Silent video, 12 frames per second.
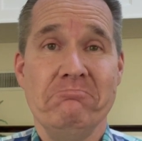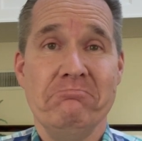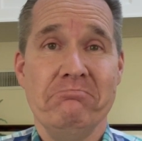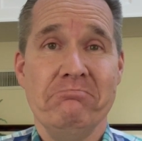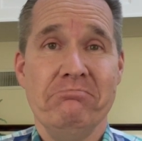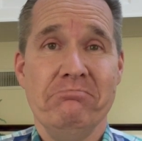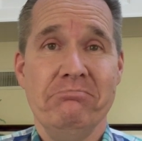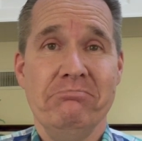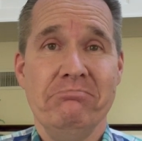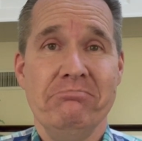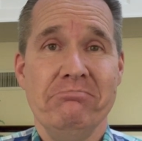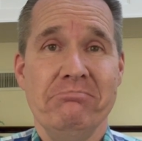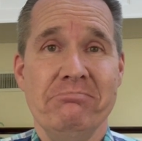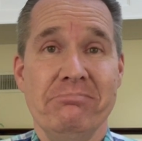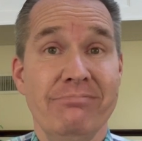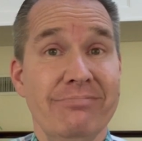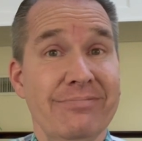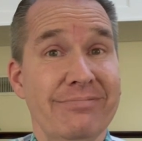
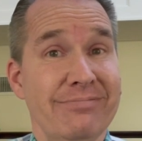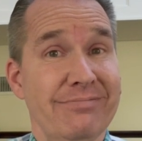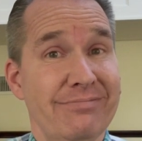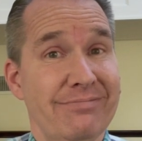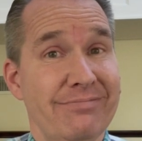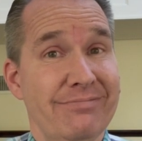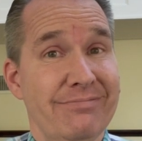[no speech]